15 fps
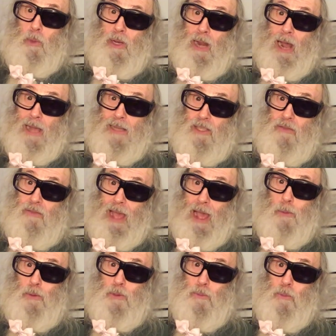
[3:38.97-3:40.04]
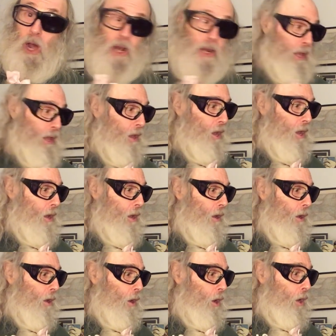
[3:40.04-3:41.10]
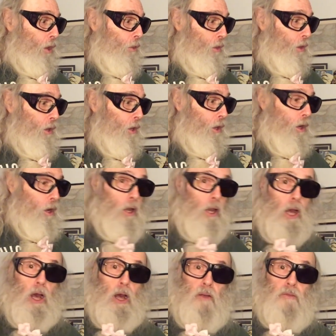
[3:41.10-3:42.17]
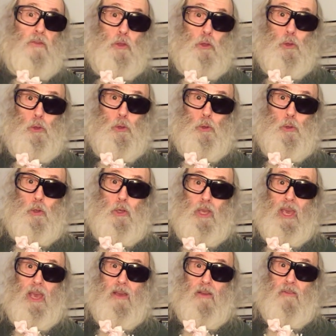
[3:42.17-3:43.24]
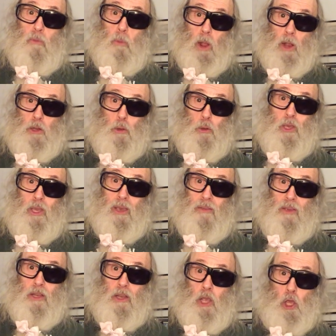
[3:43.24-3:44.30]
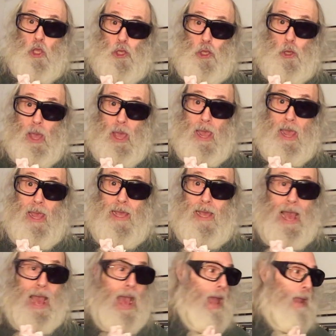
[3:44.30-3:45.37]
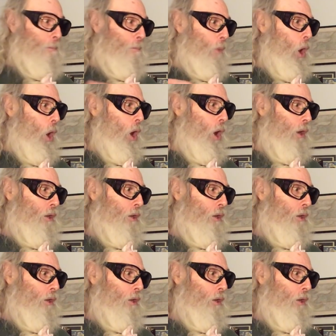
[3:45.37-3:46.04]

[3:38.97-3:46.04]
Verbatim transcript: it be nice if that was money? The love you give, when you give it, you ain't got more